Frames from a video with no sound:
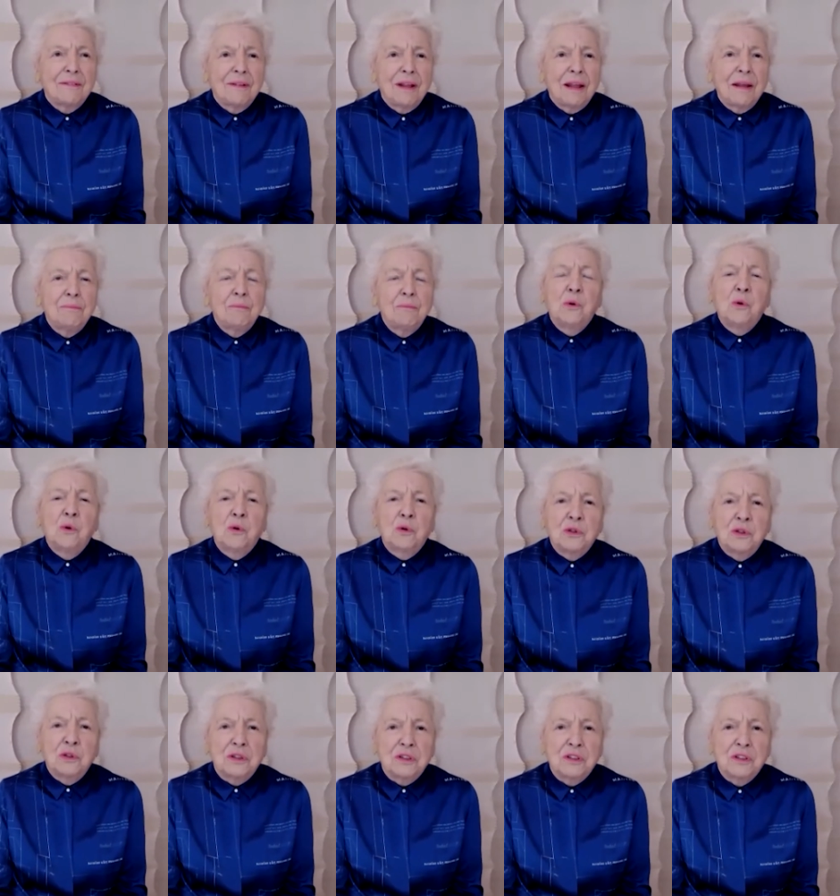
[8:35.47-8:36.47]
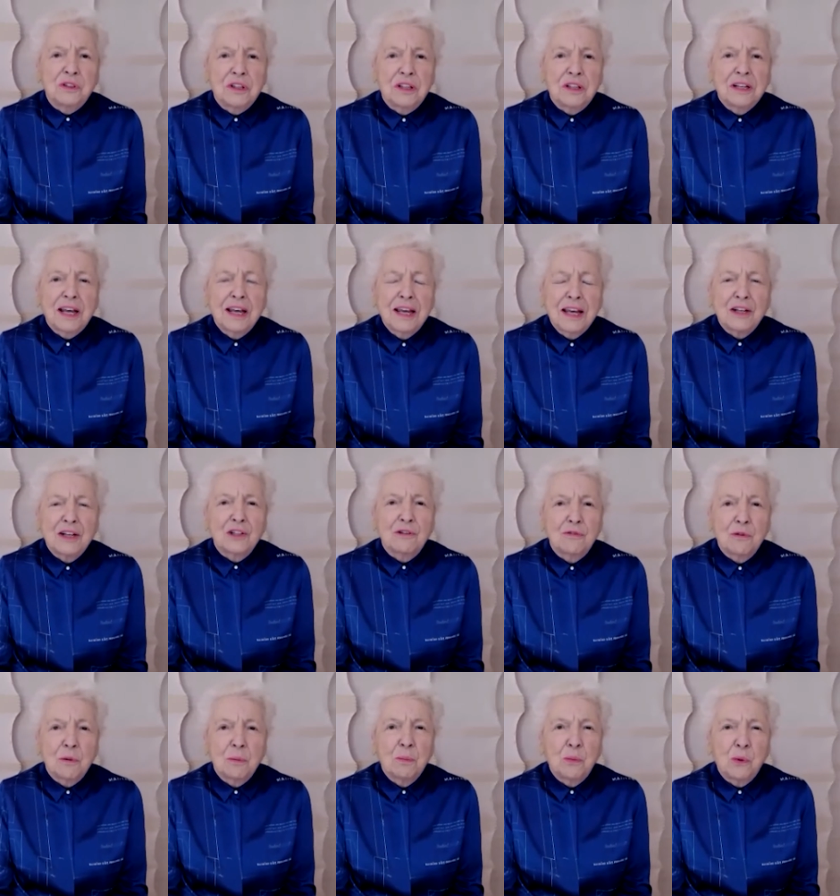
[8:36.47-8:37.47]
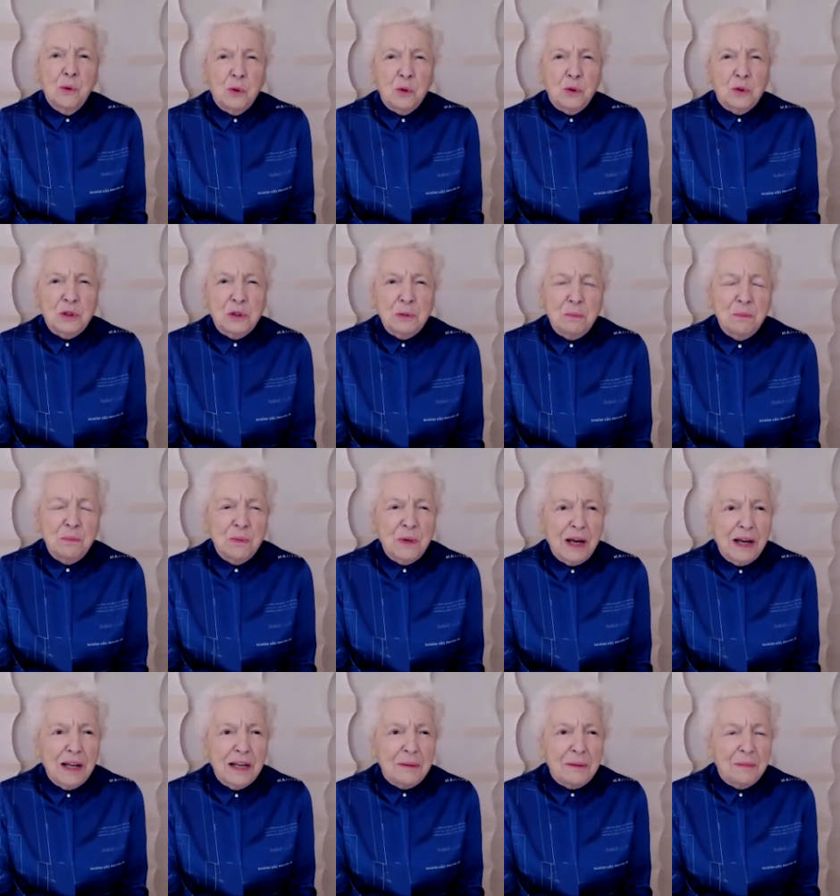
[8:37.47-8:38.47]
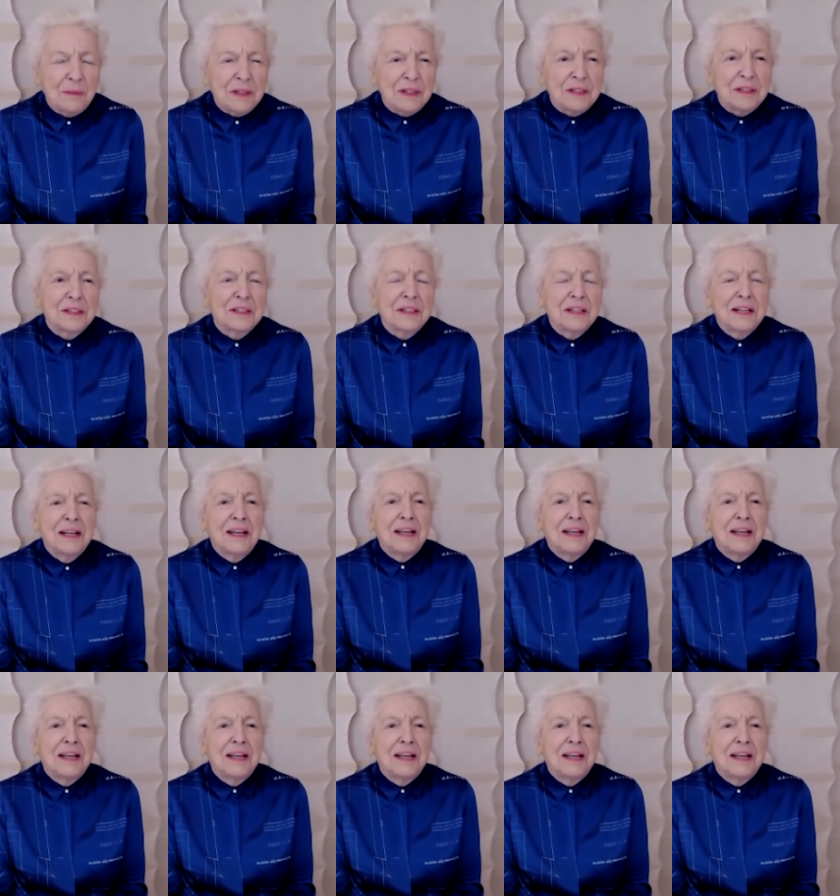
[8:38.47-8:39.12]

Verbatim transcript: importance that I had to report to Parliament.